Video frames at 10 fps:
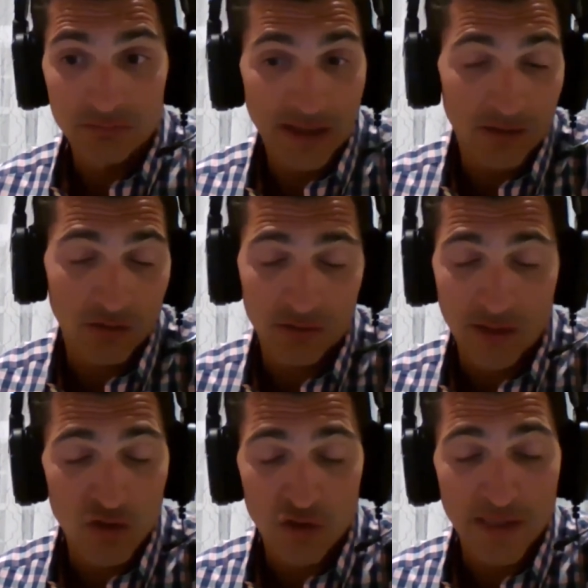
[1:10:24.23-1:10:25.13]
That's
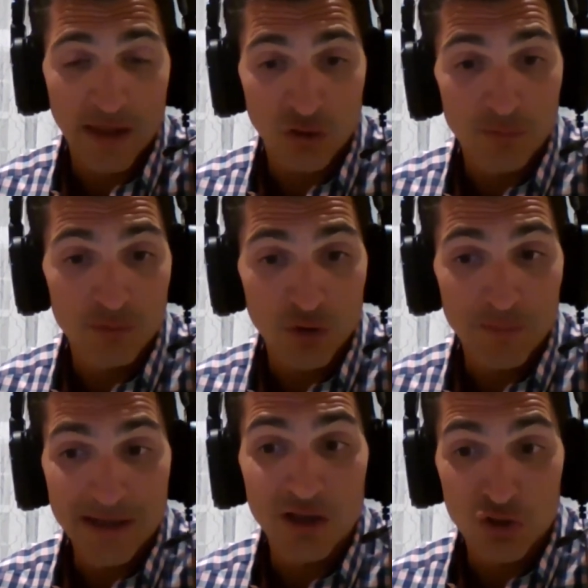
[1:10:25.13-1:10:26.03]
just it. You're
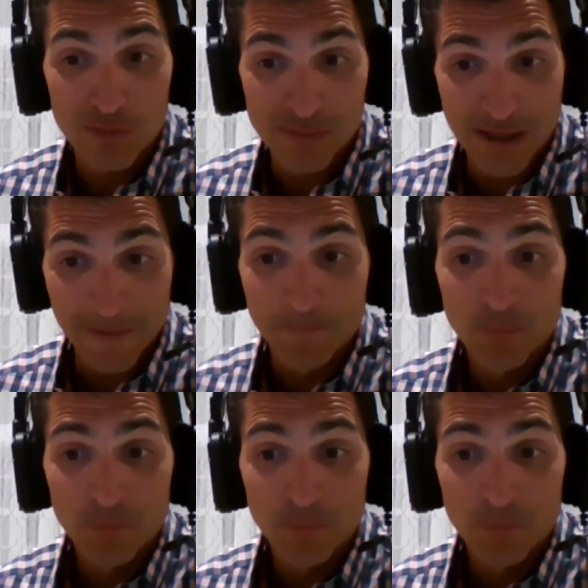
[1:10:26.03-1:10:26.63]
being a human being.